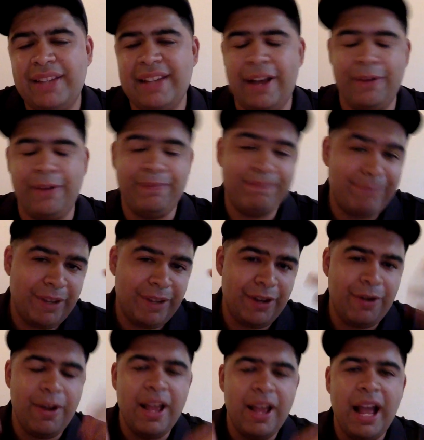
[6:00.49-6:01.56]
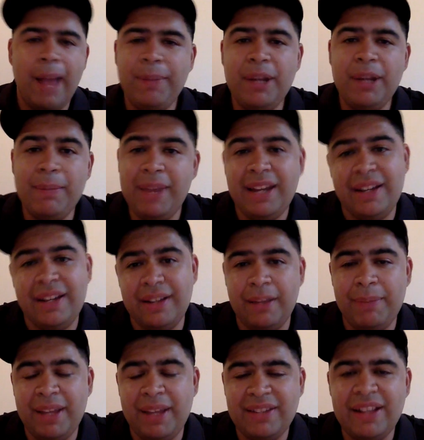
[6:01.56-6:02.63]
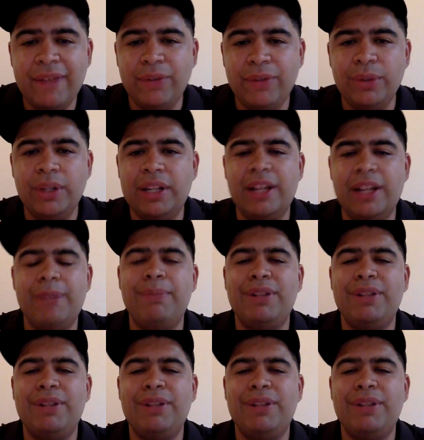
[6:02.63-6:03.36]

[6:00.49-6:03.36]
out. You know, I mean, it makes Neville look good,